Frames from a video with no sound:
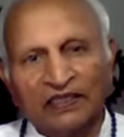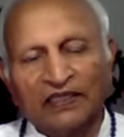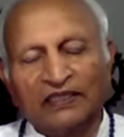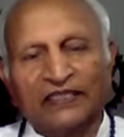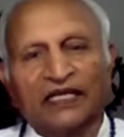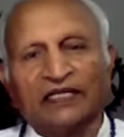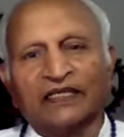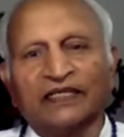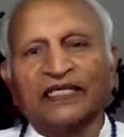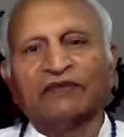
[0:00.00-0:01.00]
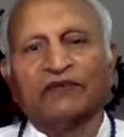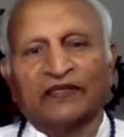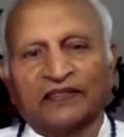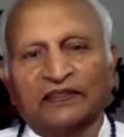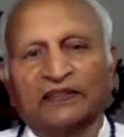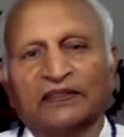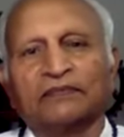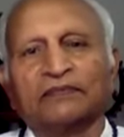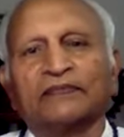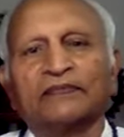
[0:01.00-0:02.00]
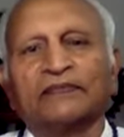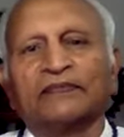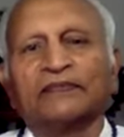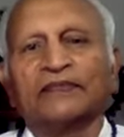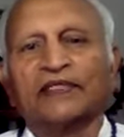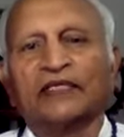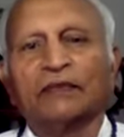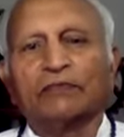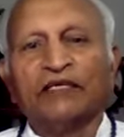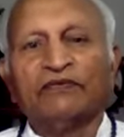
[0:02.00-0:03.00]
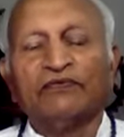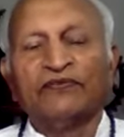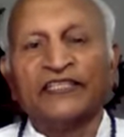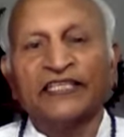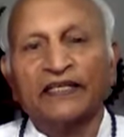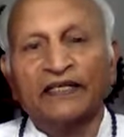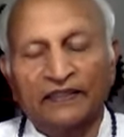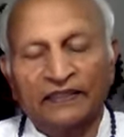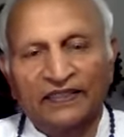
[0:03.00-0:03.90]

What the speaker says: These are the key words. Be vigilant,